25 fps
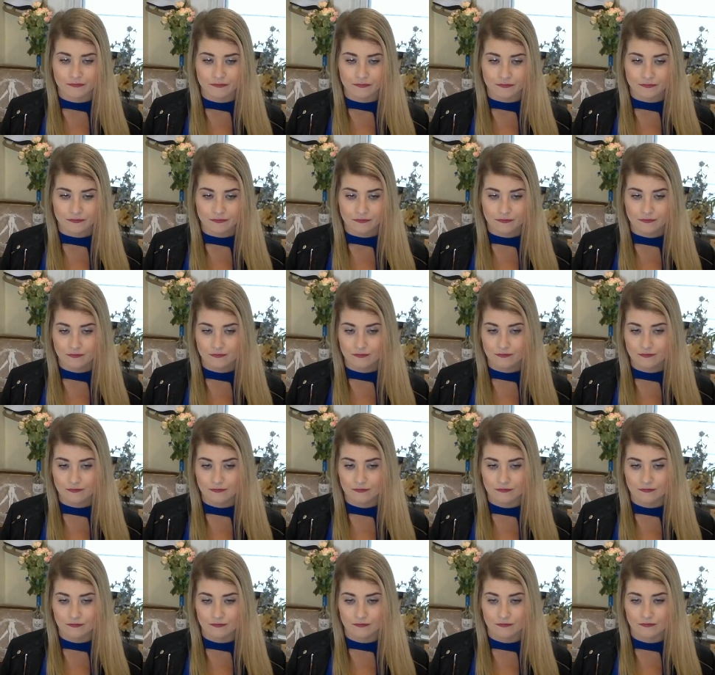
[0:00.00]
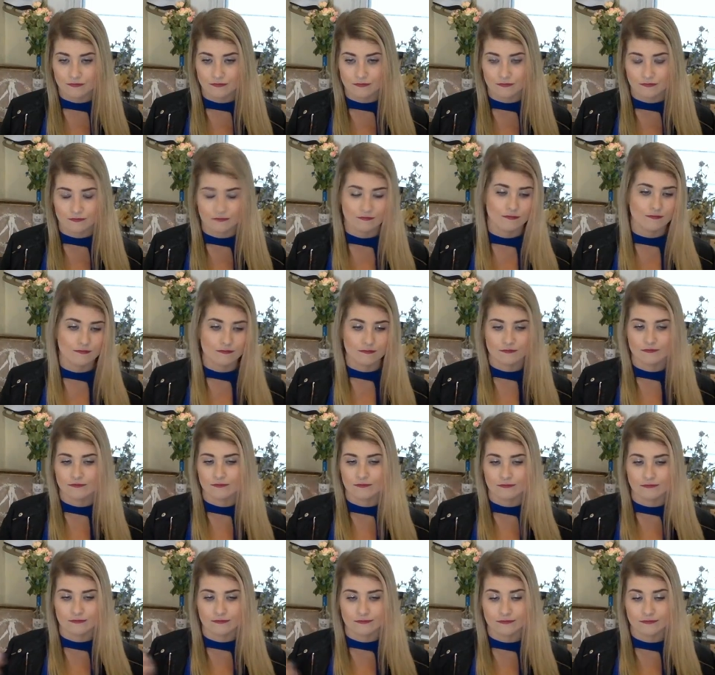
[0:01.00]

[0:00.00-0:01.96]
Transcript: Nobody speaks.